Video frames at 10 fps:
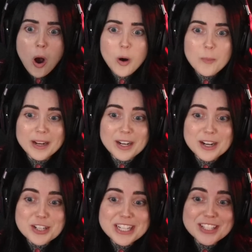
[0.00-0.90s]
Gosh,
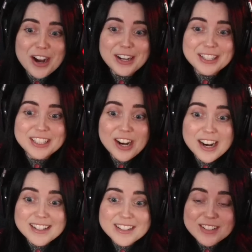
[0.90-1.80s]
he's got
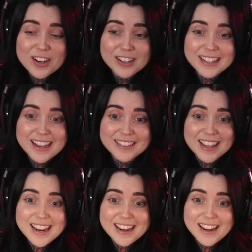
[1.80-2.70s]
guns on that
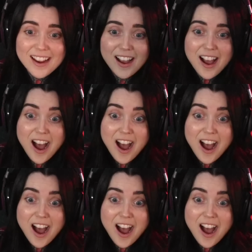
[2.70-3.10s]
thing.